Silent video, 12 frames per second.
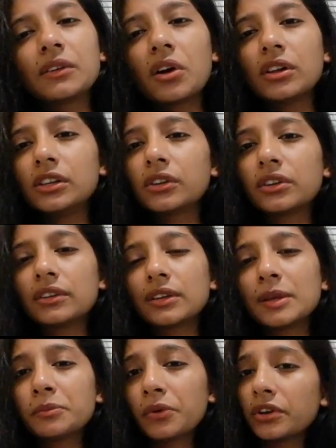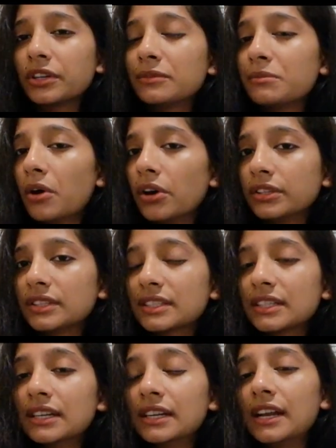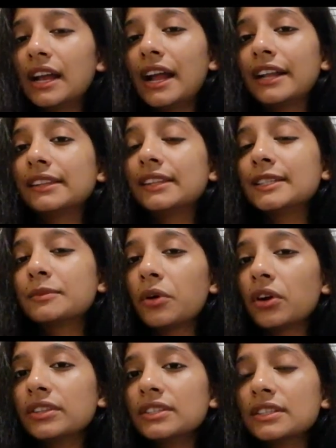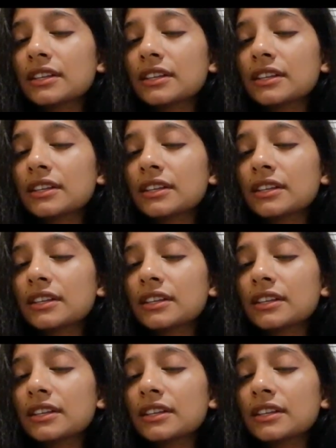all your important bonds. And these bonds